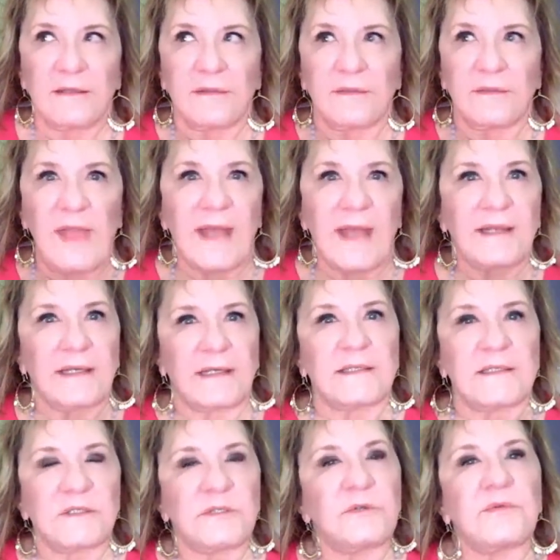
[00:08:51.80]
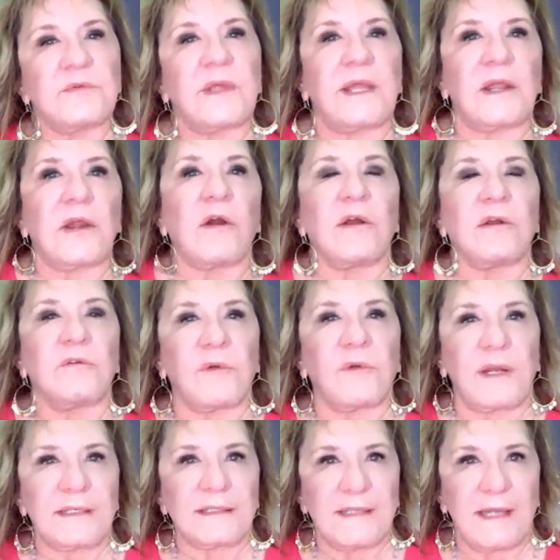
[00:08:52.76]
that is who they are
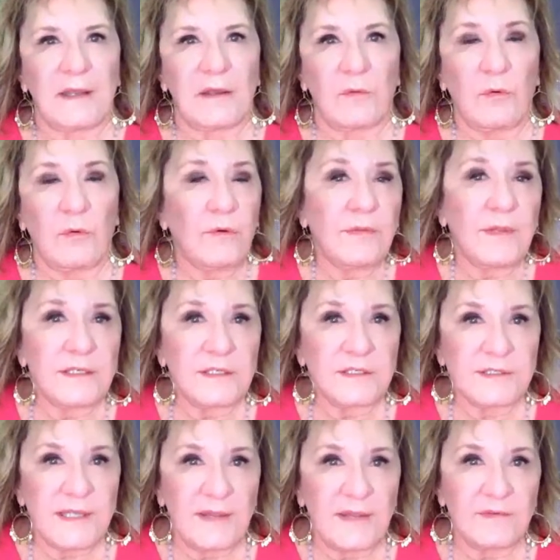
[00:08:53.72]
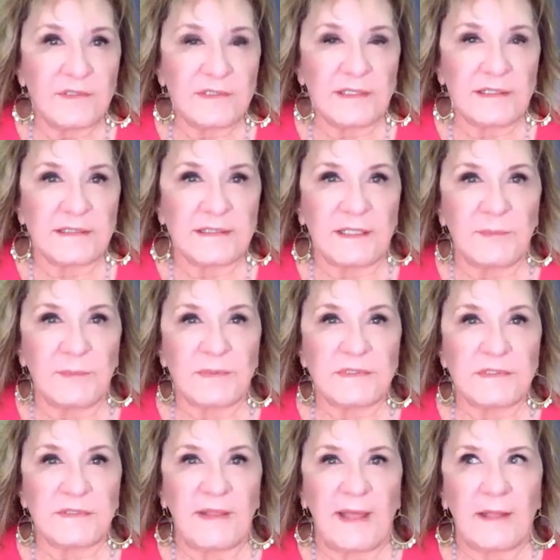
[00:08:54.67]
right now, or they just haven't dug deep
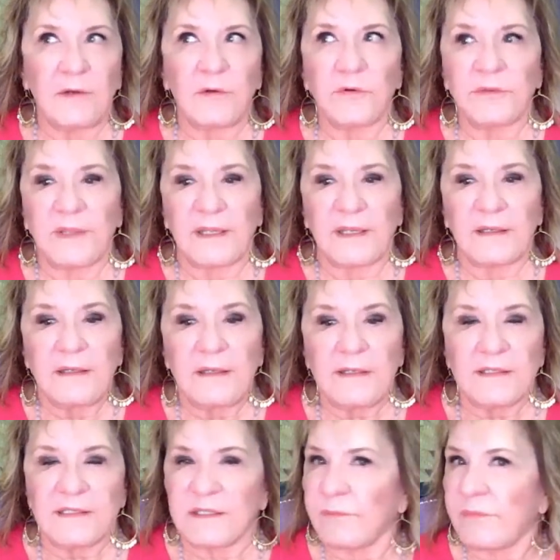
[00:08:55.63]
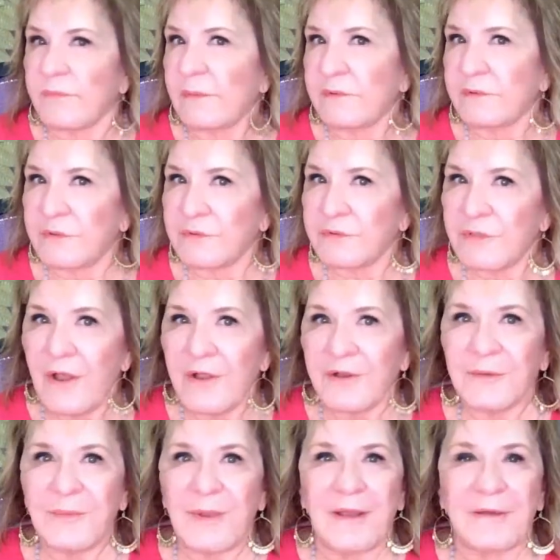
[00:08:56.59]
into that, or some people don't
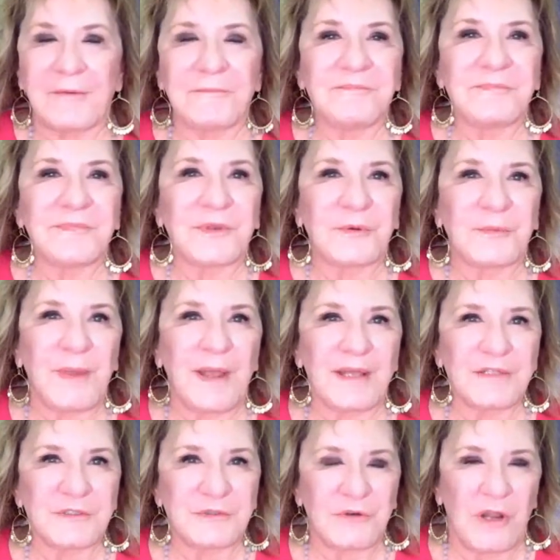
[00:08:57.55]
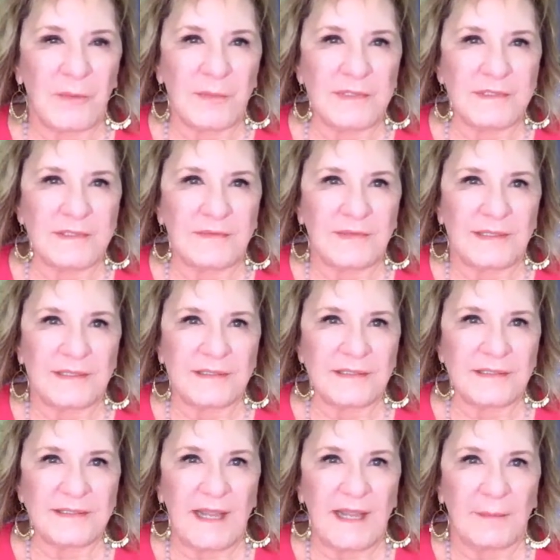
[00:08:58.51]
talk about their past traumas and things
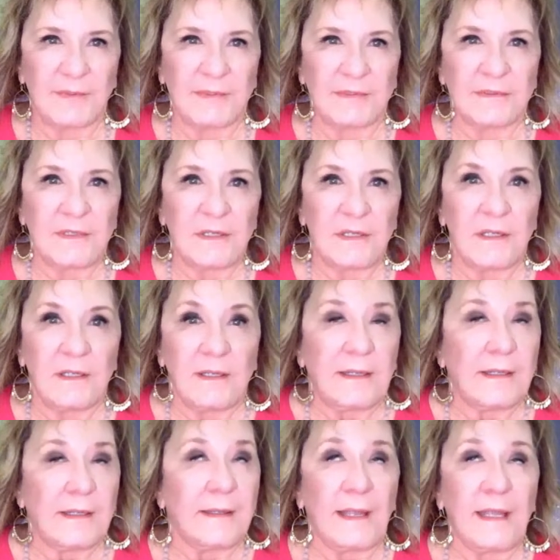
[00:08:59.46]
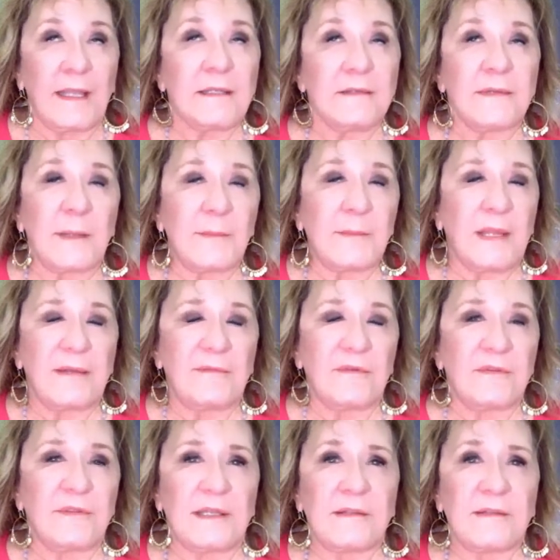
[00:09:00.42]
that's happened. And they made
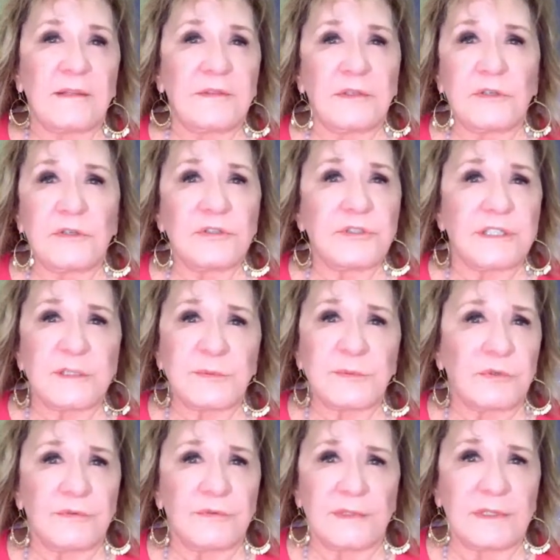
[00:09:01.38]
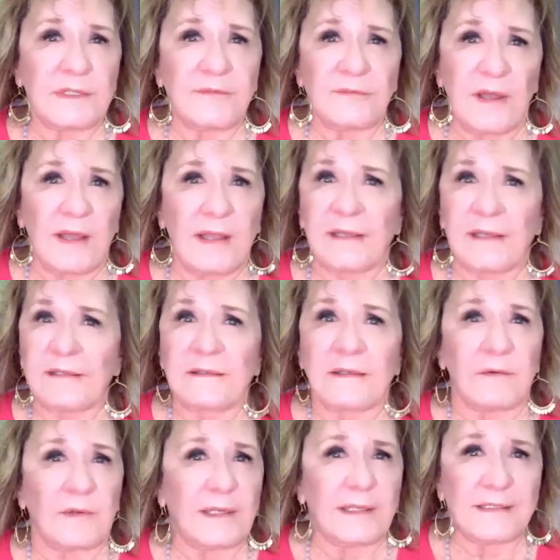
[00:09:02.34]
me think that they're just perfectly fine
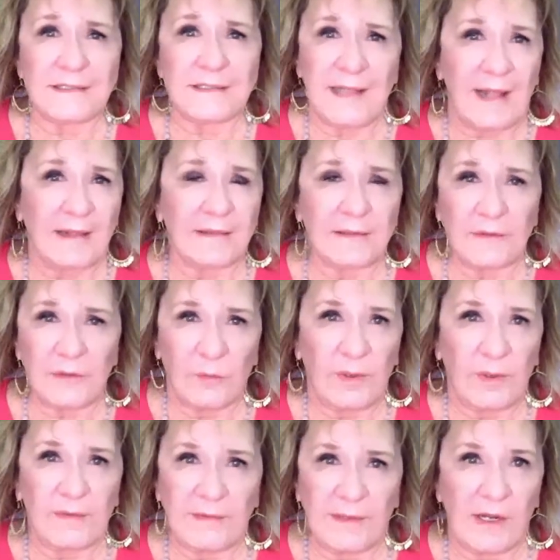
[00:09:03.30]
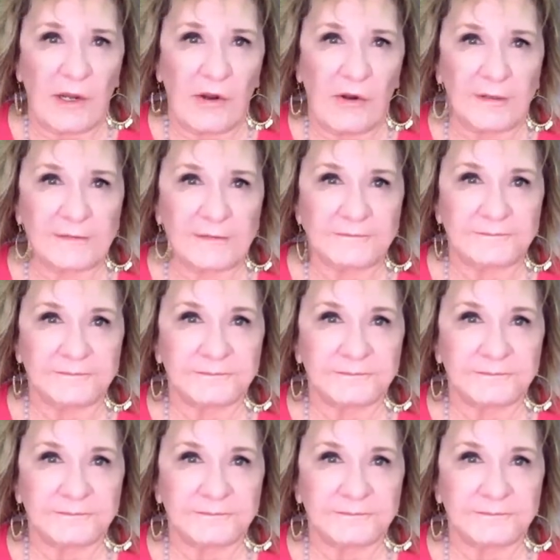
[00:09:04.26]
exactly the way they are.